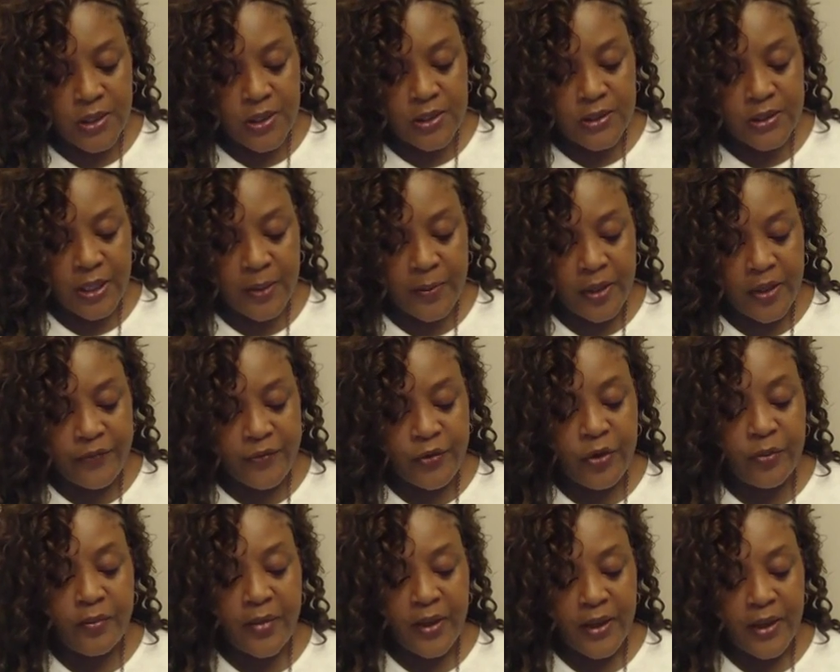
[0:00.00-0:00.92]
They made up
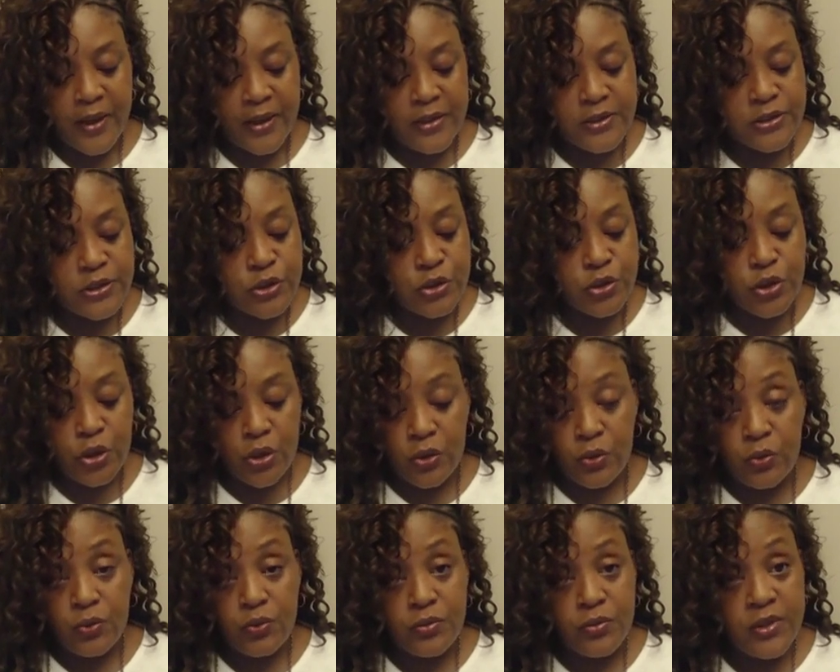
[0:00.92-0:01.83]
their minds to
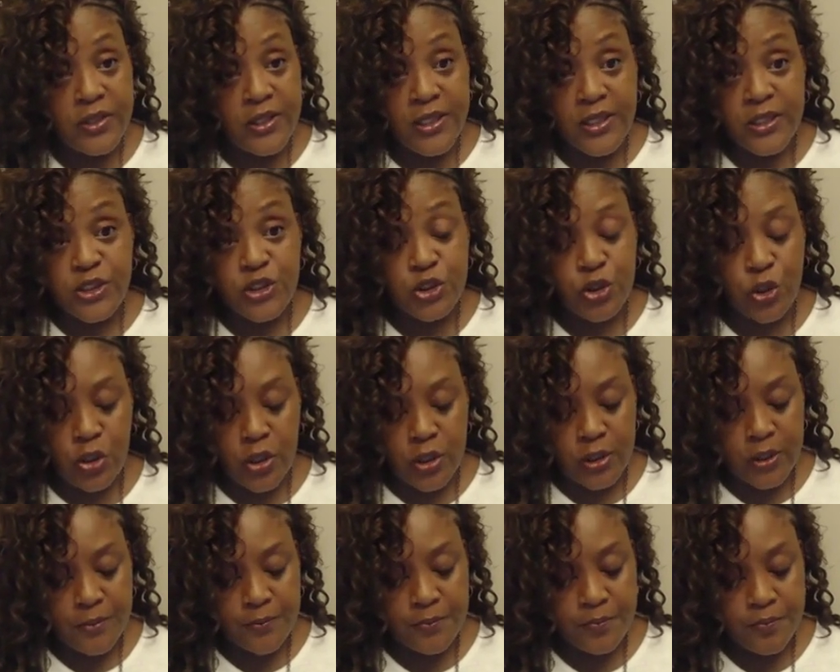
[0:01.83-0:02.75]
go, then
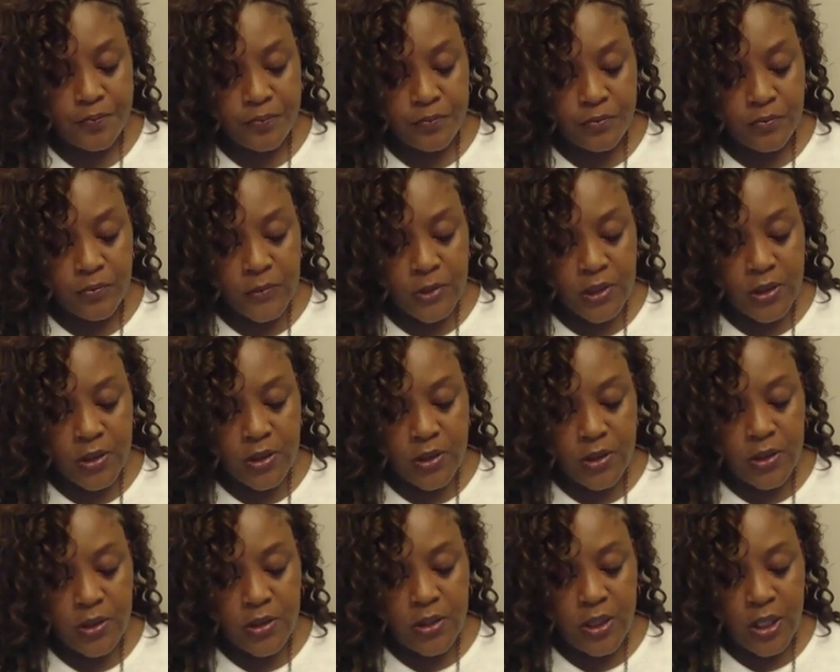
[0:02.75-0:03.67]
started.
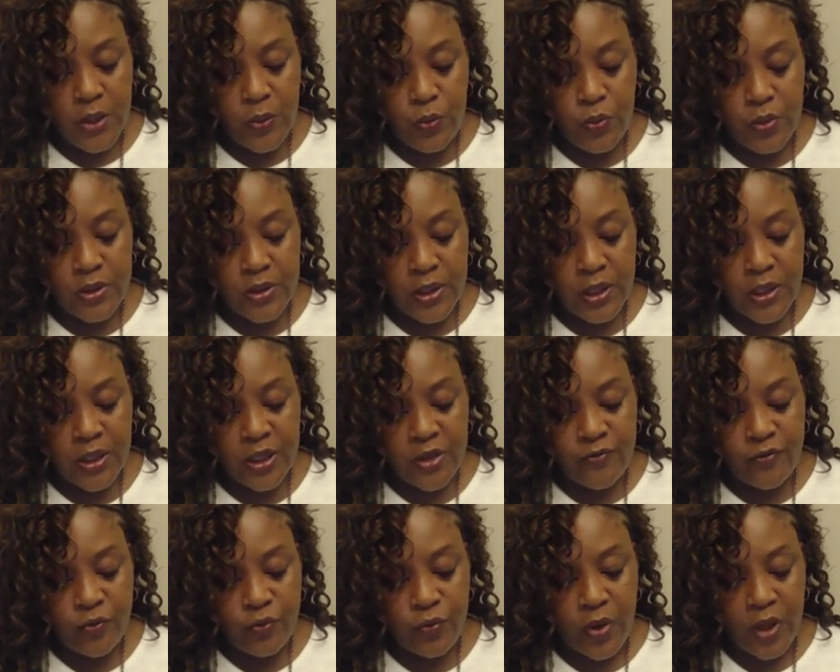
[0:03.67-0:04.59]
They would not
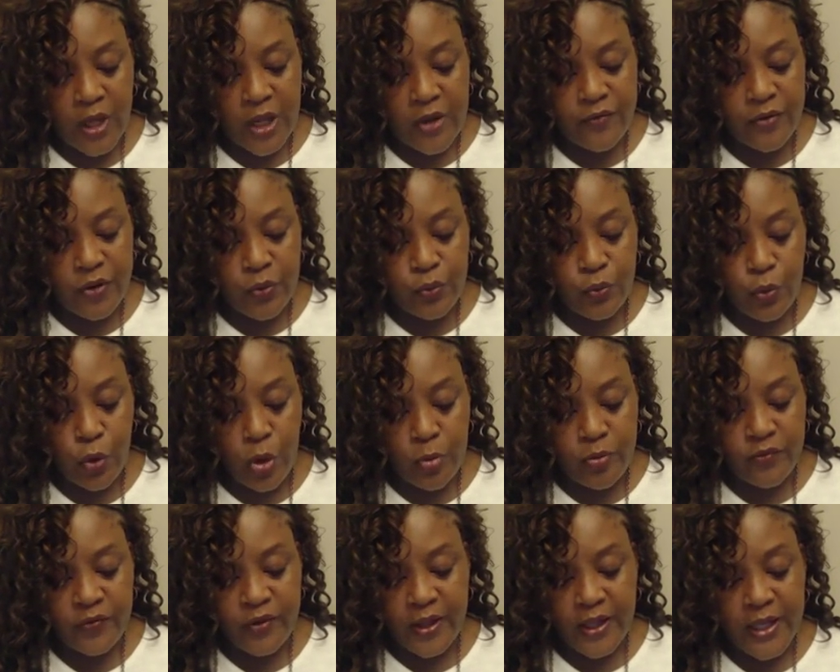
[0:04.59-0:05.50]
have arrived in
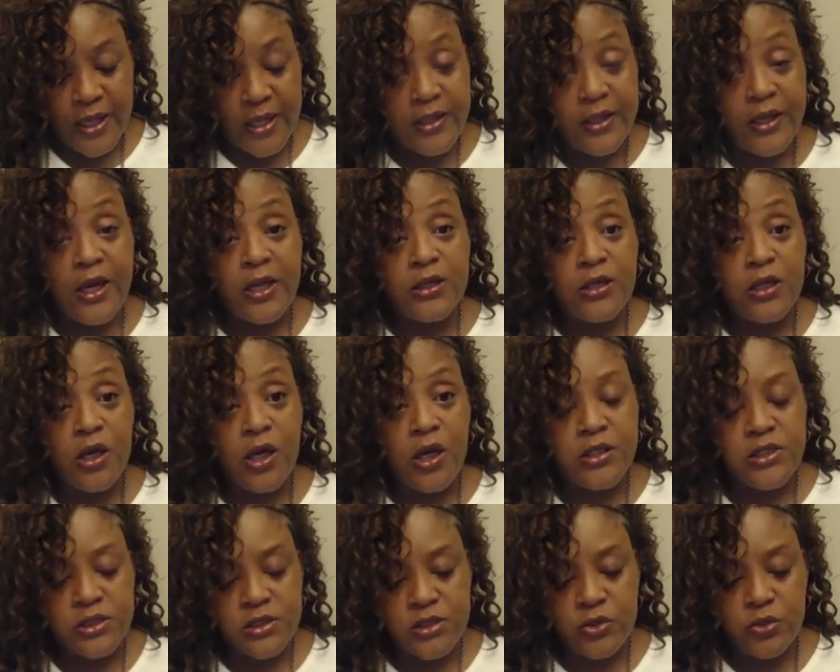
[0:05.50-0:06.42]
Rome if they had not
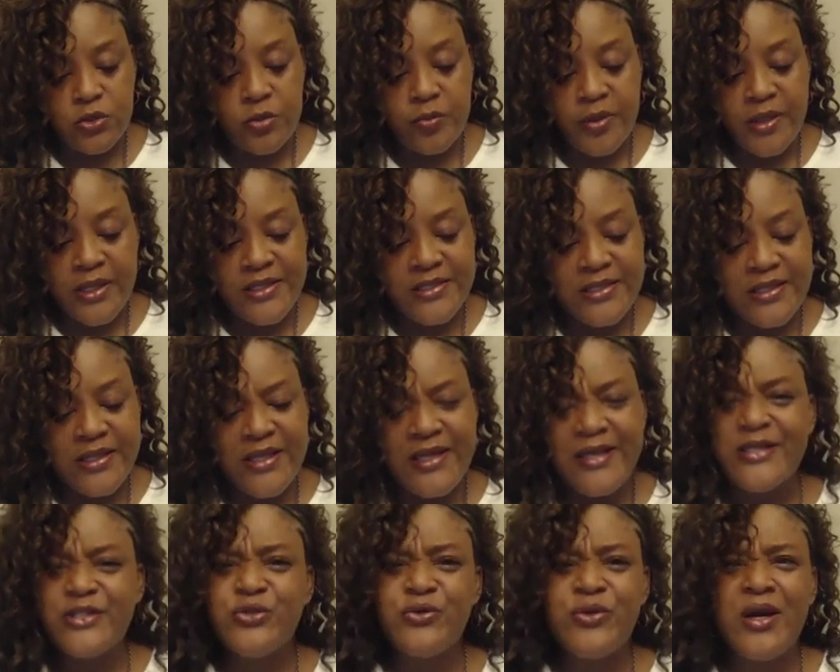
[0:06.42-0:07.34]
launched. So the biggest thing
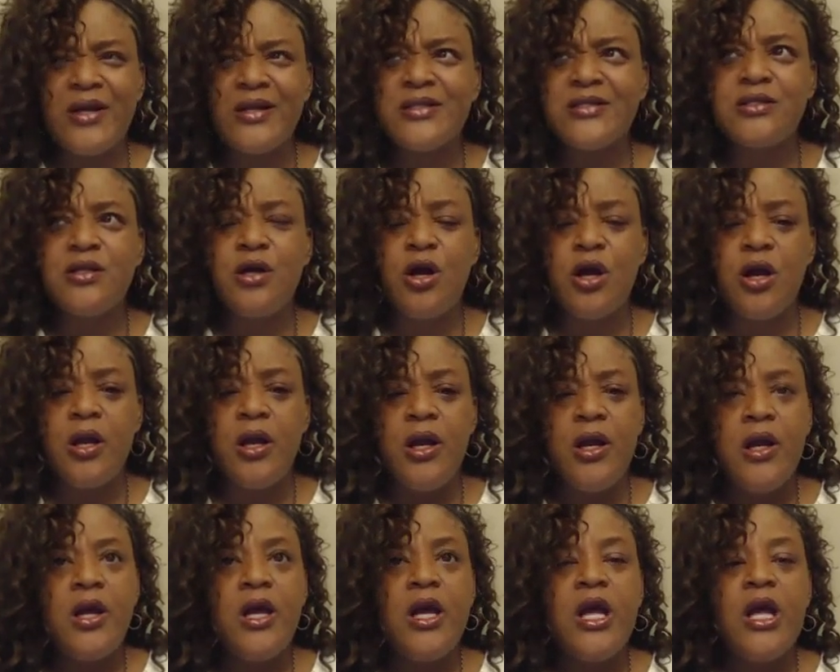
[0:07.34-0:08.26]
is you got to start.
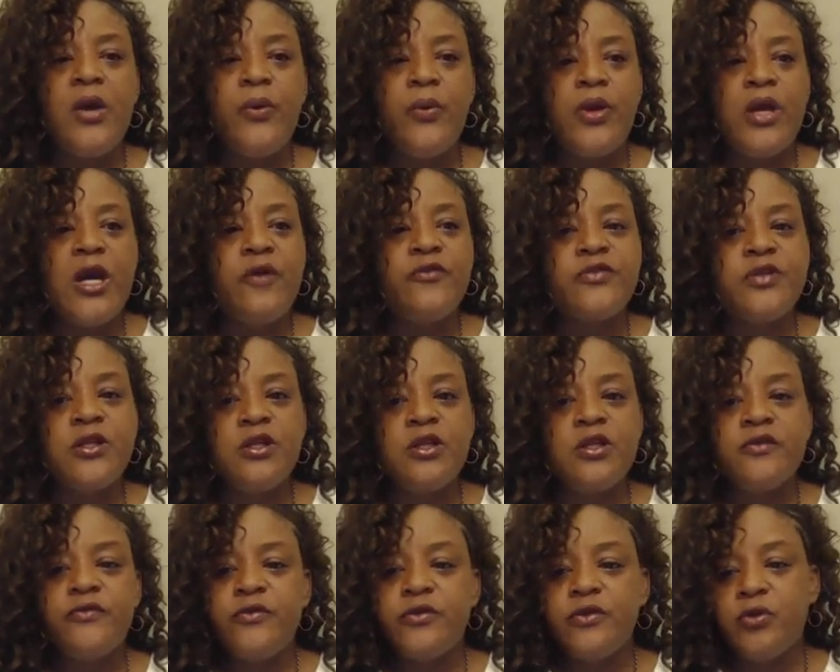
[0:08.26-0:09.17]
And we often
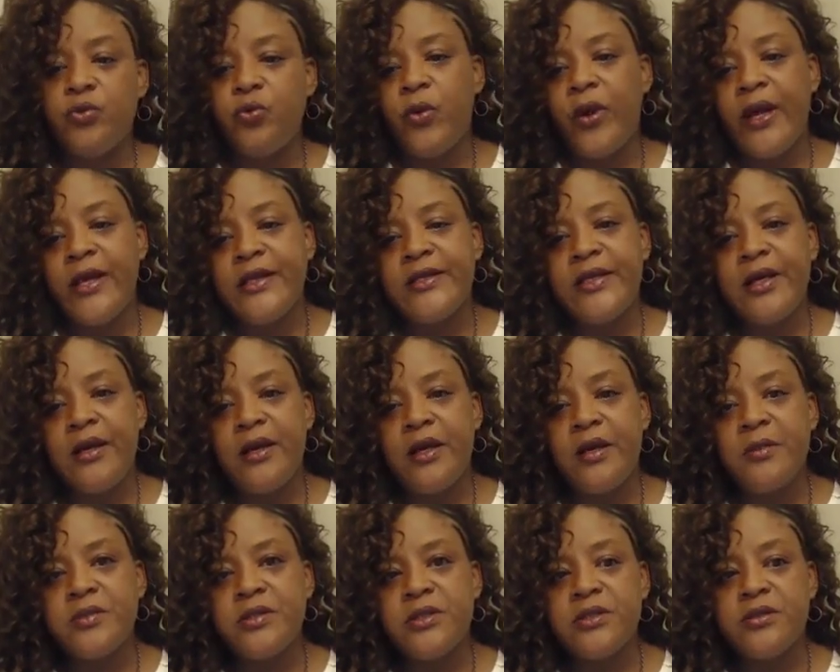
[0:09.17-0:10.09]
look for the right
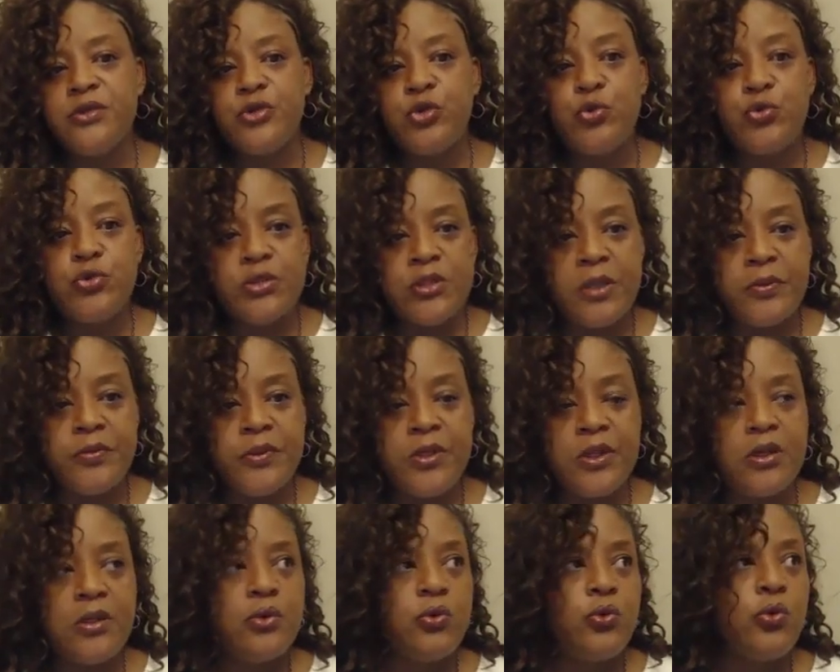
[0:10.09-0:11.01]
time to do
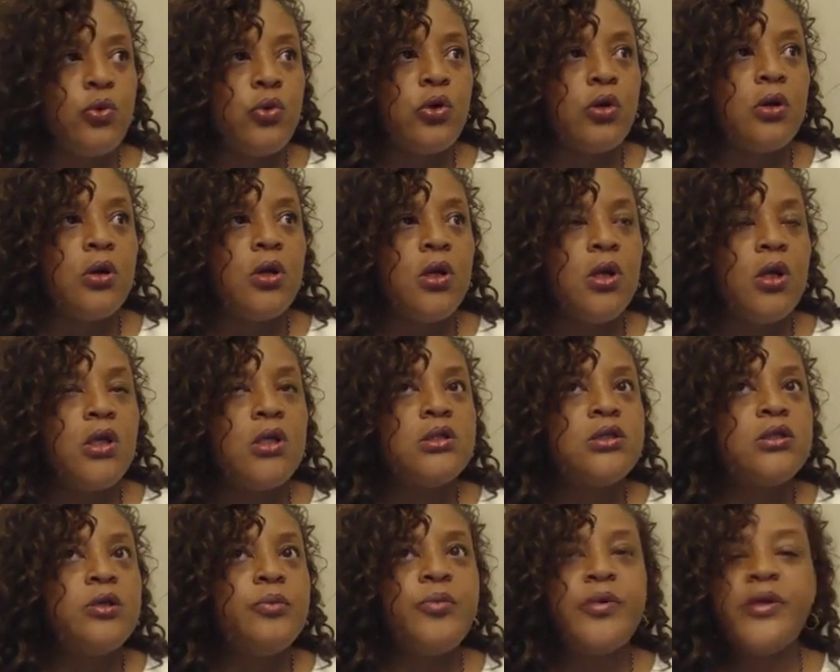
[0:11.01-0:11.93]
something or
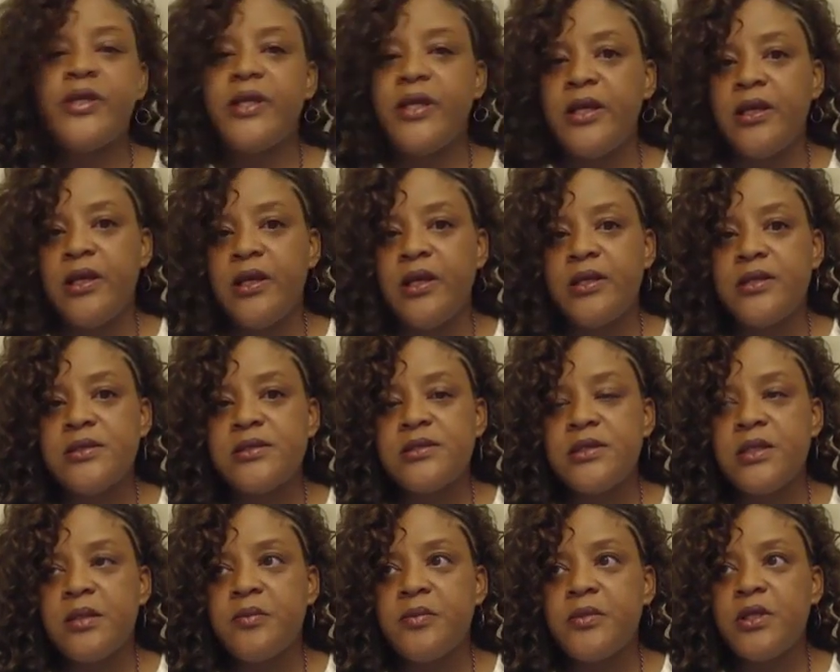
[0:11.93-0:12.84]
to begin
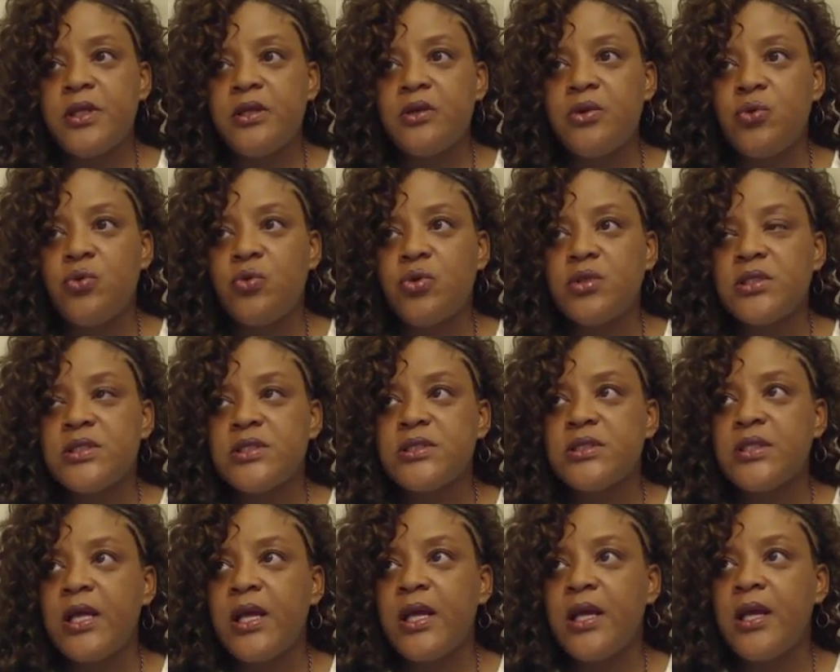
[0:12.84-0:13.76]
something or to
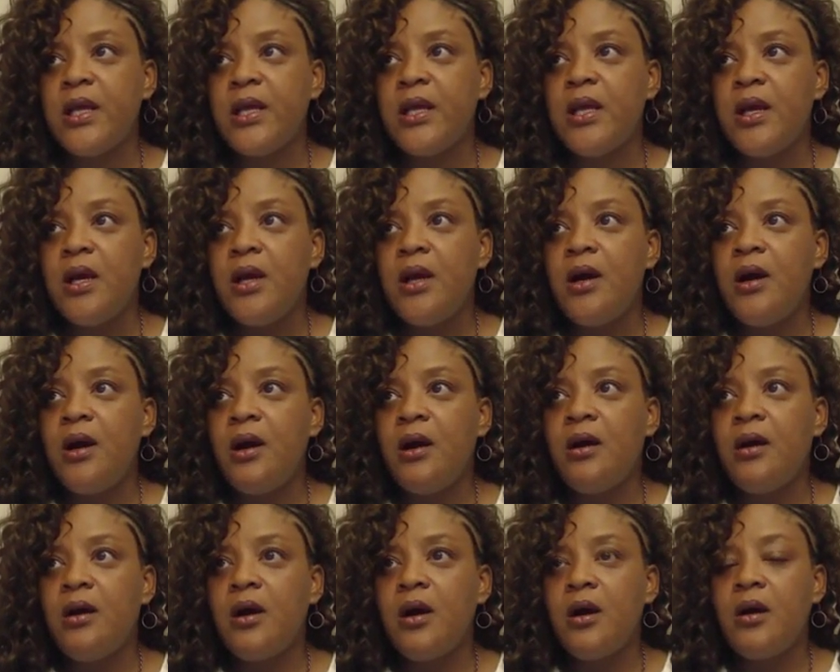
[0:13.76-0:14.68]
say,
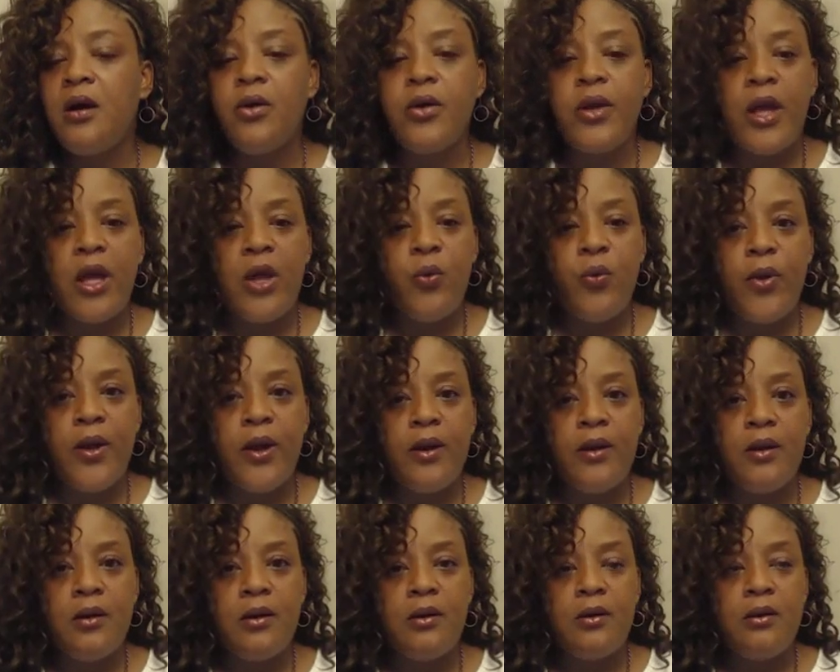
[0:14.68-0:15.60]
okay,
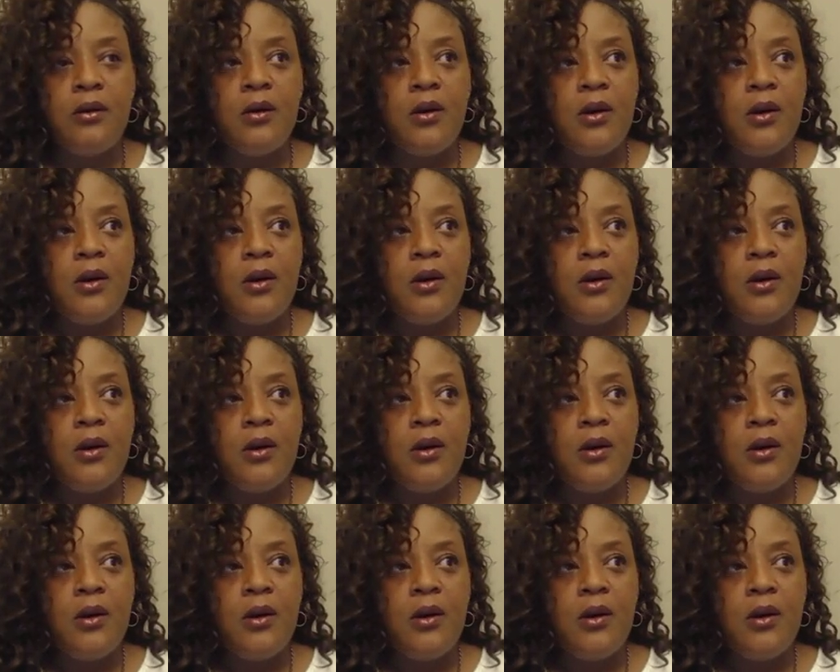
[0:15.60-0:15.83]
well,